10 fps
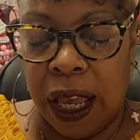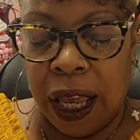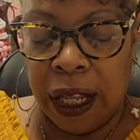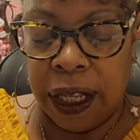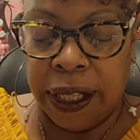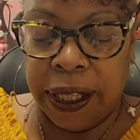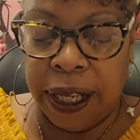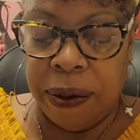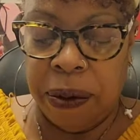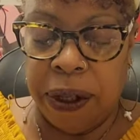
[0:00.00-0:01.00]
And let's
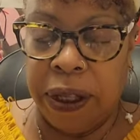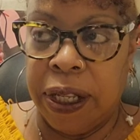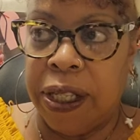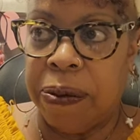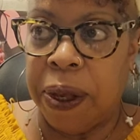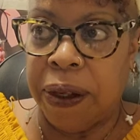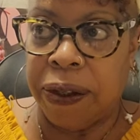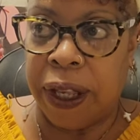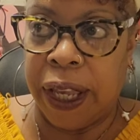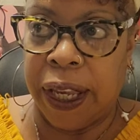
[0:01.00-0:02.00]
see what this
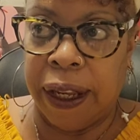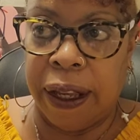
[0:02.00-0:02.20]
smells like.